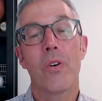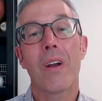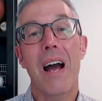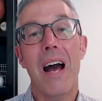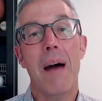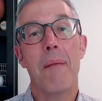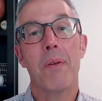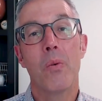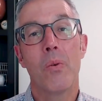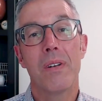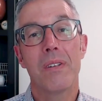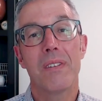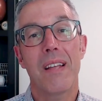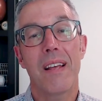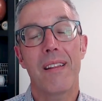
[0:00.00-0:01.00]
common
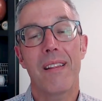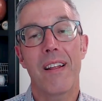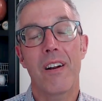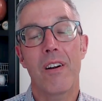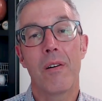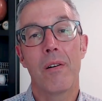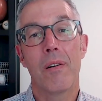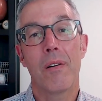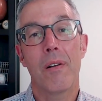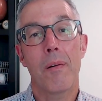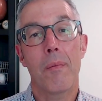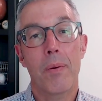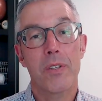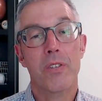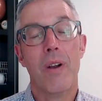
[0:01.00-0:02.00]
ones that that are,
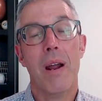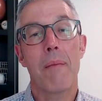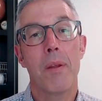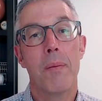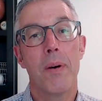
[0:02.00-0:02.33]
are prescribed the